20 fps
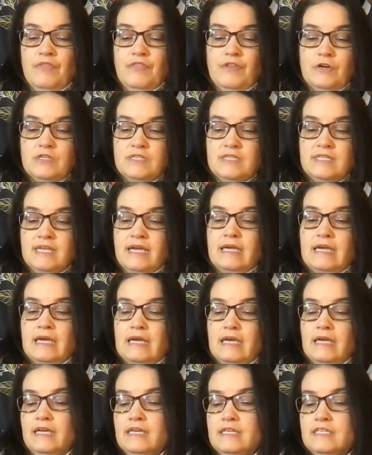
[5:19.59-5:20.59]
There's like
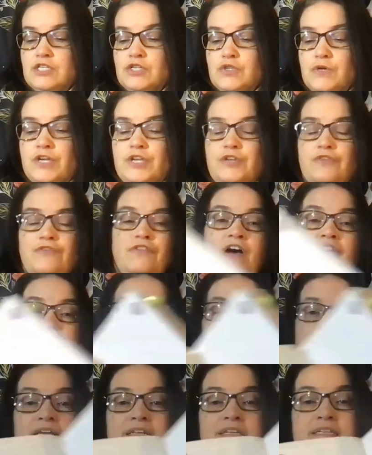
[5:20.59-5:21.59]
a history, you've got
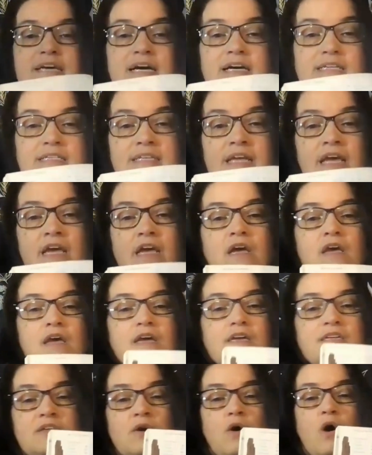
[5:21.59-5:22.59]
the index.
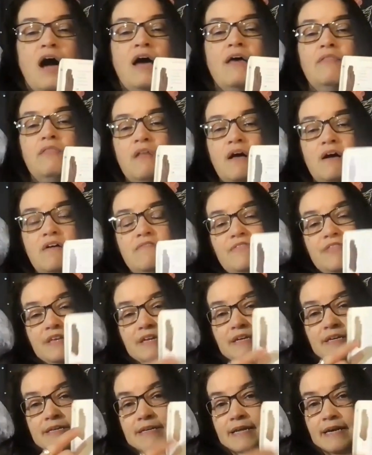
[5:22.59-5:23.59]
So I love
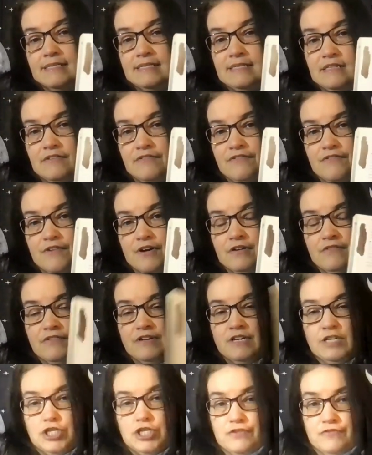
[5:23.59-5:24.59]
the index in the front of
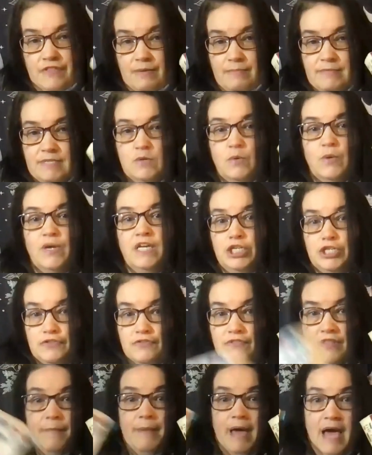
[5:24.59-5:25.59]
each of them. So each
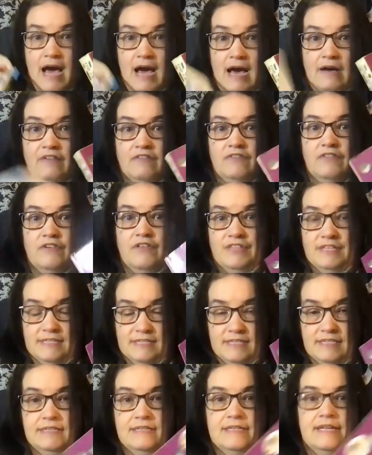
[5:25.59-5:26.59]
of them have
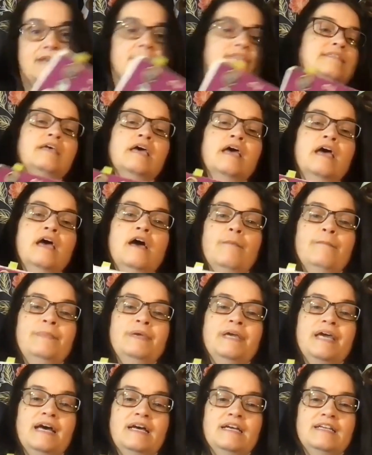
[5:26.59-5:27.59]
this index
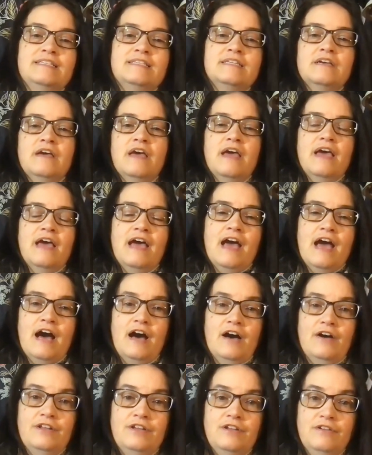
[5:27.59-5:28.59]
because
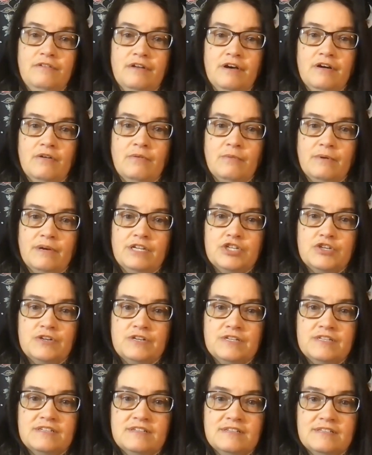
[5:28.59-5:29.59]
how do you know which
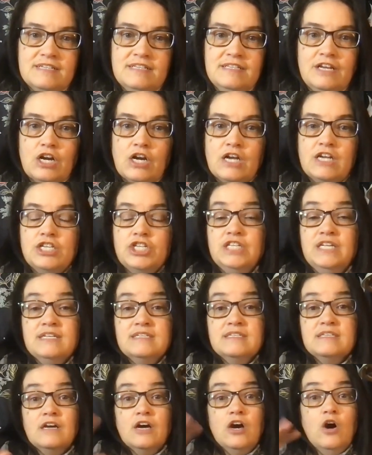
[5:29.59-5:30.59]
crystal's in there? Because she
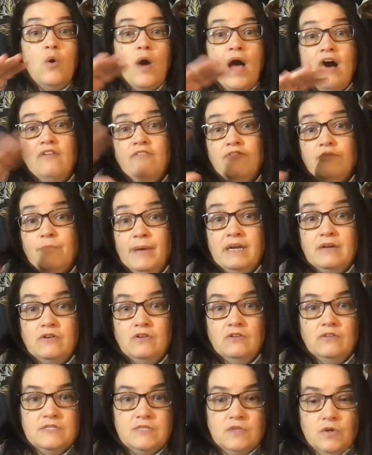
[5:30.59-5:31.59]
doesn't go
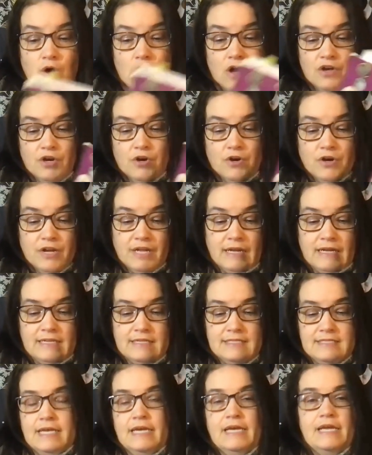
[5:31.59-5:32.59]
alphabetical. So all you're getting
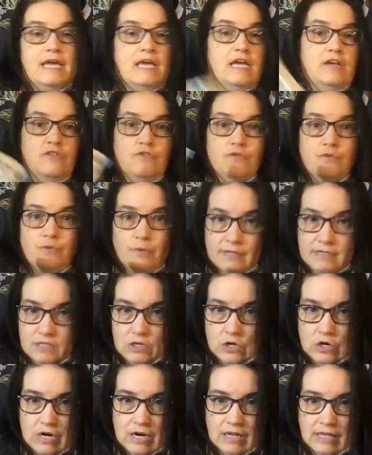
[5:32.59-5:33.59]
is like A through a
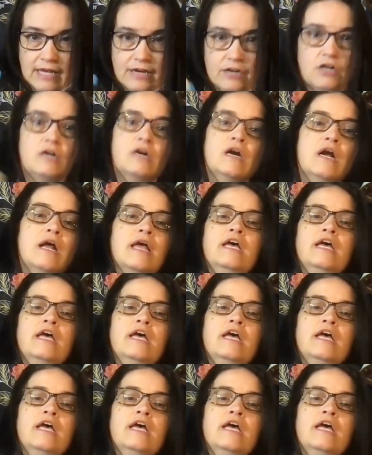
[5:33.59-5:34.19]
certain letter.